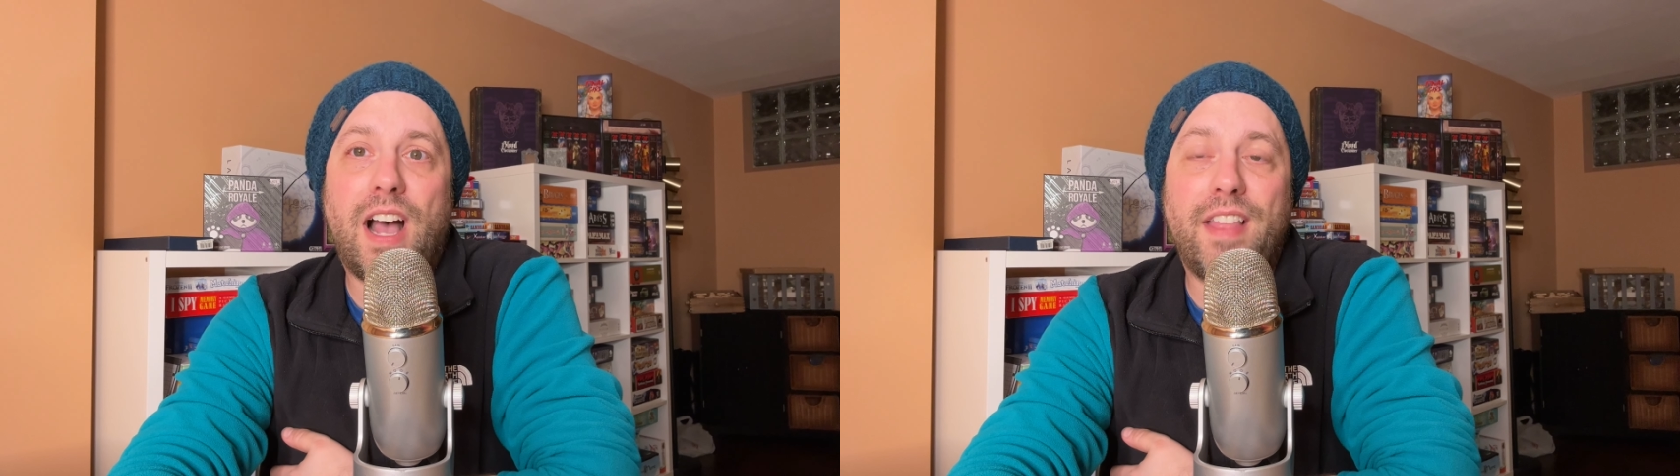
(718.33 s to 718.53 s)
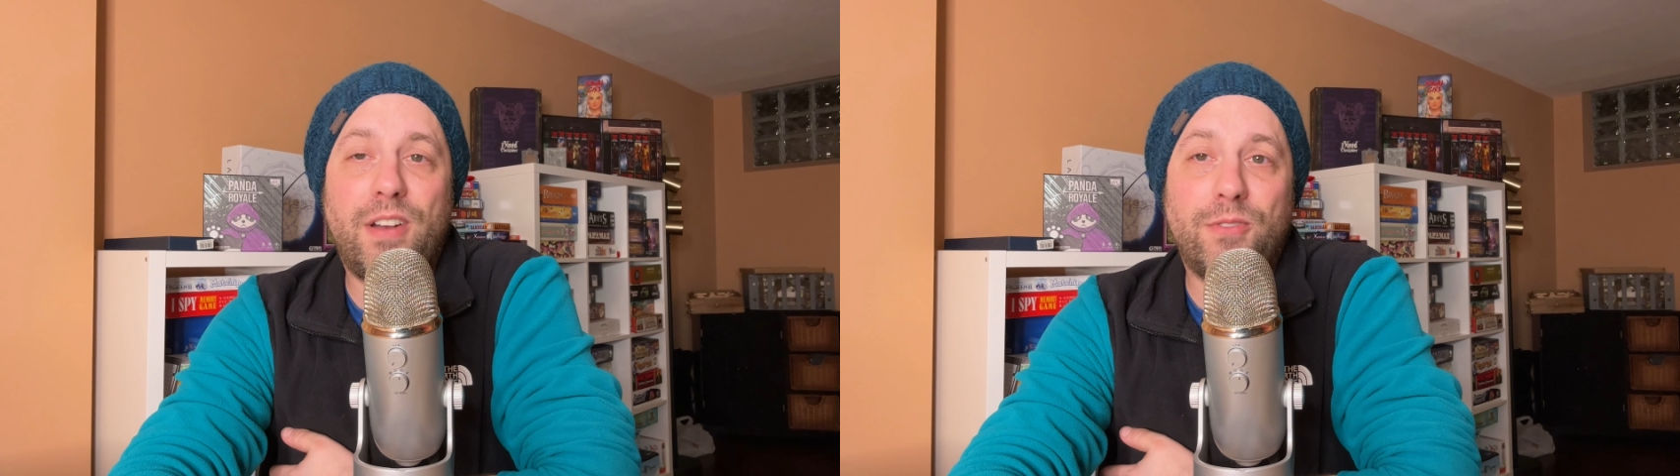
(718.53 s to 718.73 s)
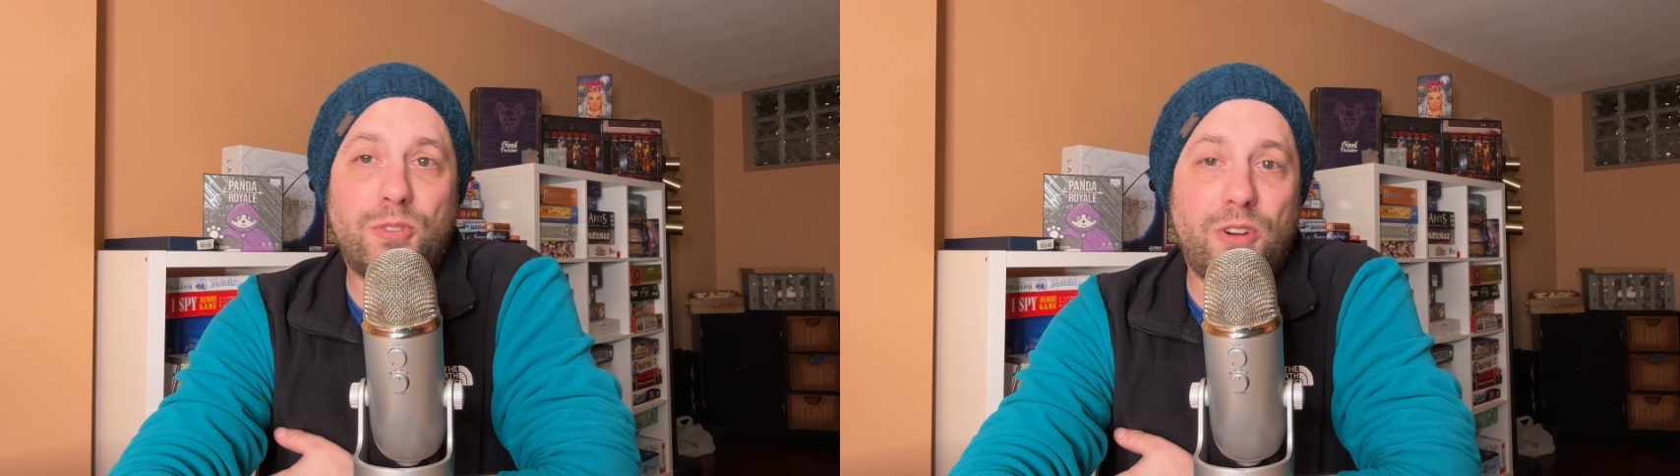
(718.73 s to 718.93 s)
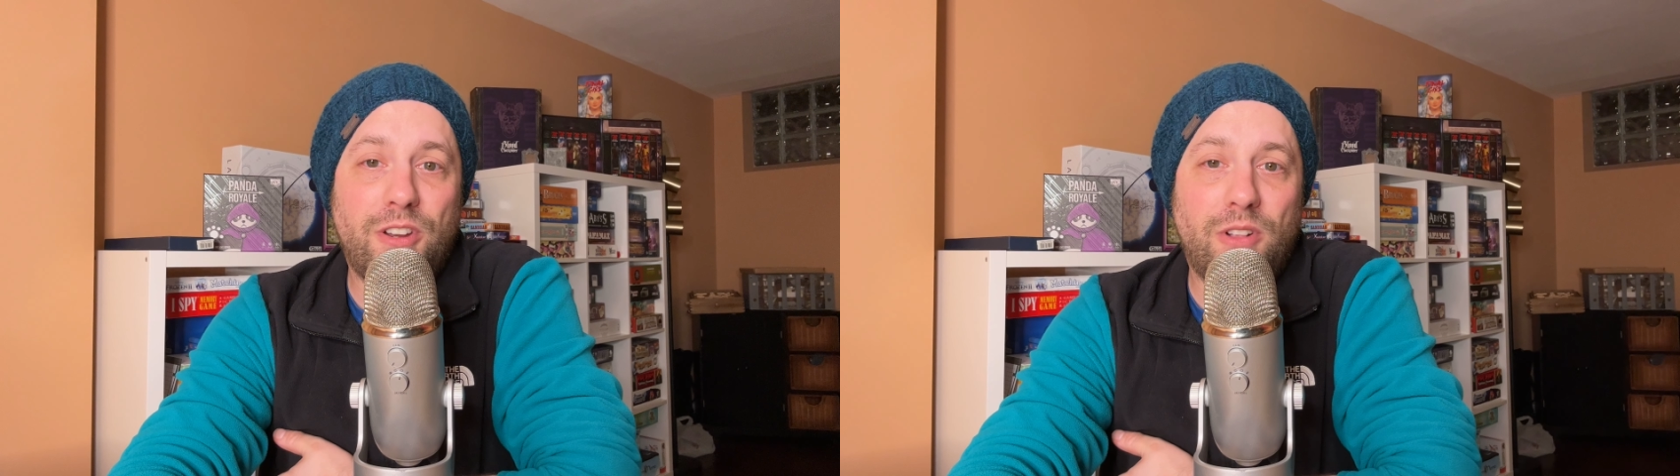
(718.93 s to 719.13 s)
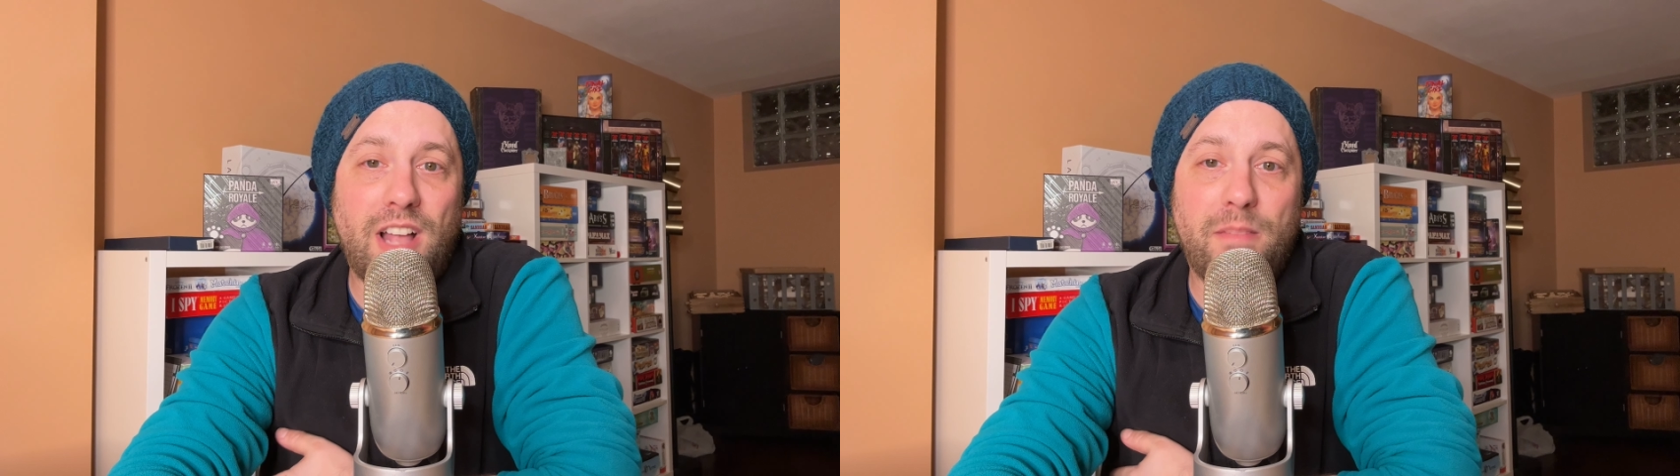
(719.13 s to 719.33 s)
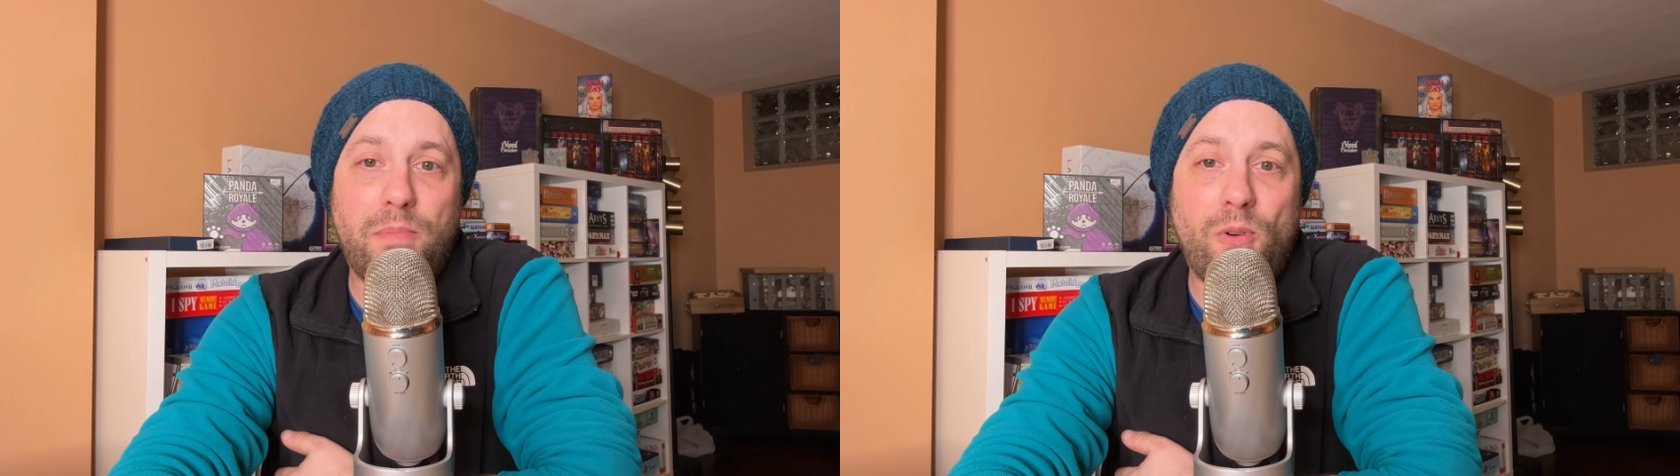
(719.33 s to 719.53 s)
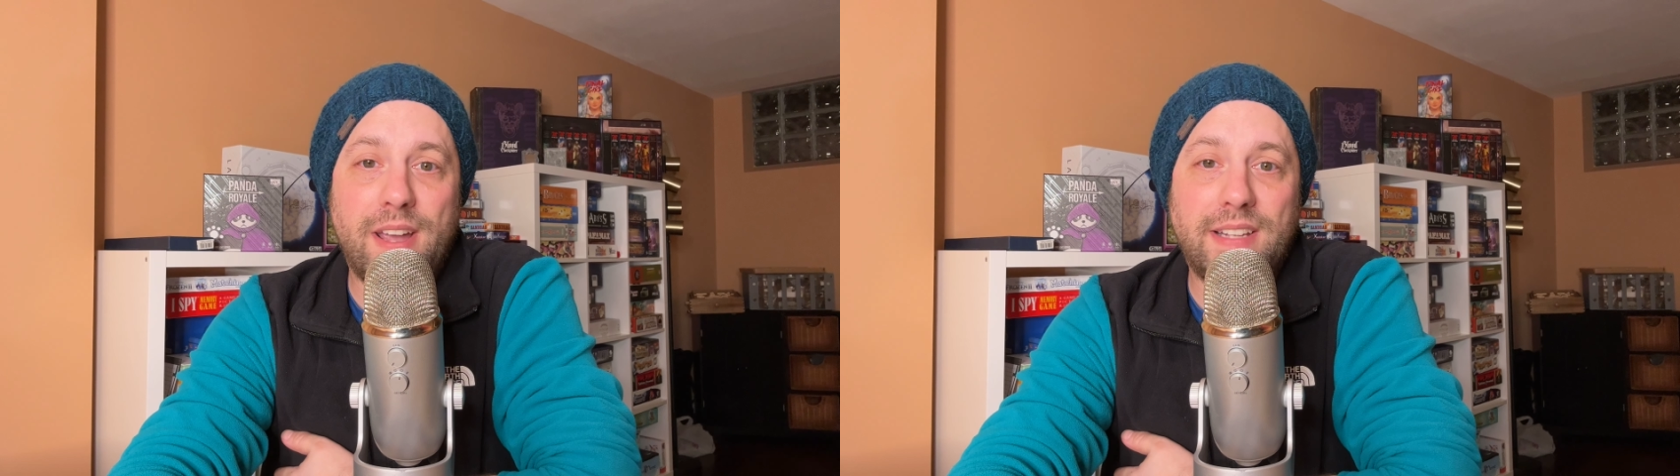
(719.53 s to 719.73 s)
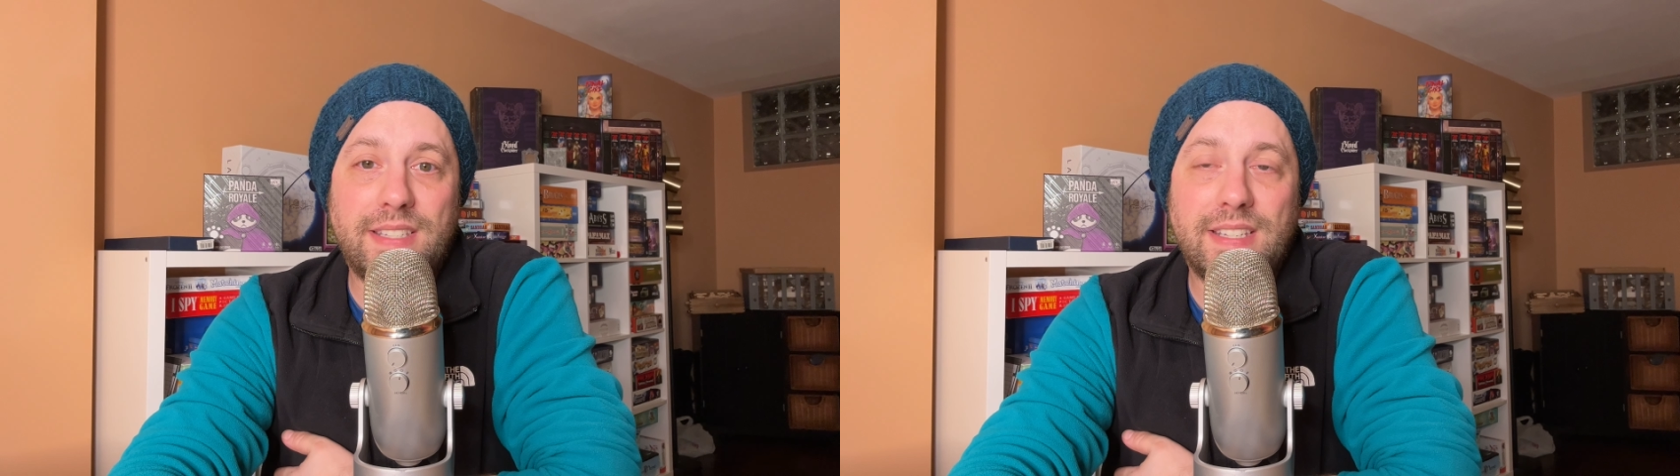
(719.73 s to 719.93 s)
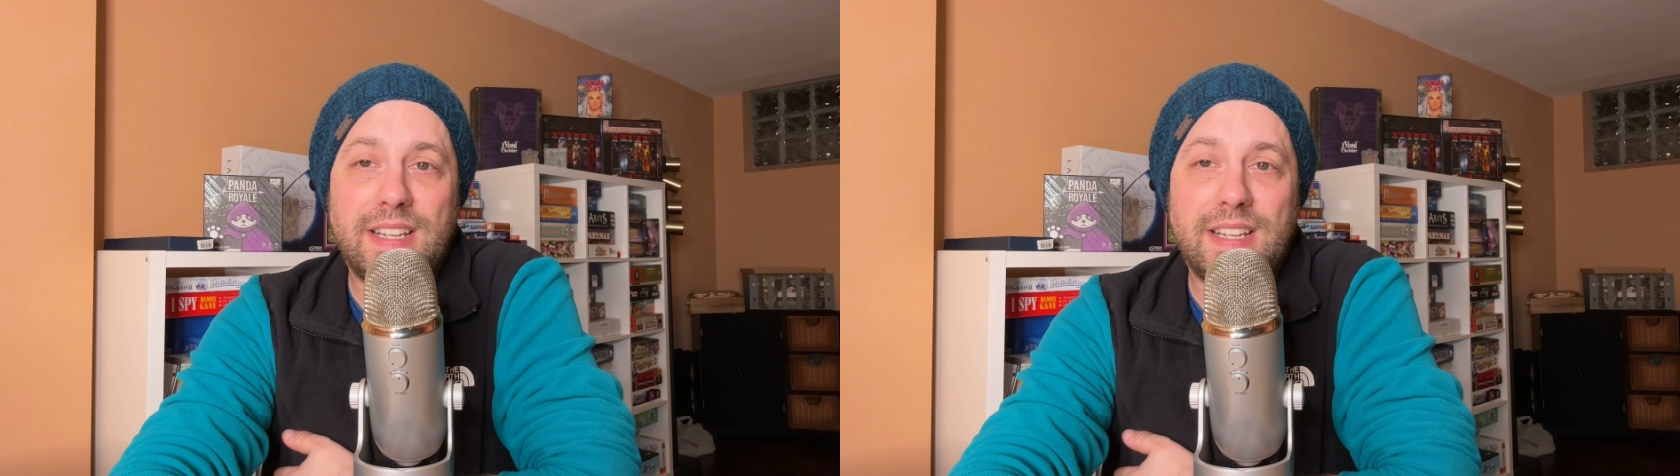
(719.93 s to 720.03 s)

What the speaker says: They don't score you a lot of points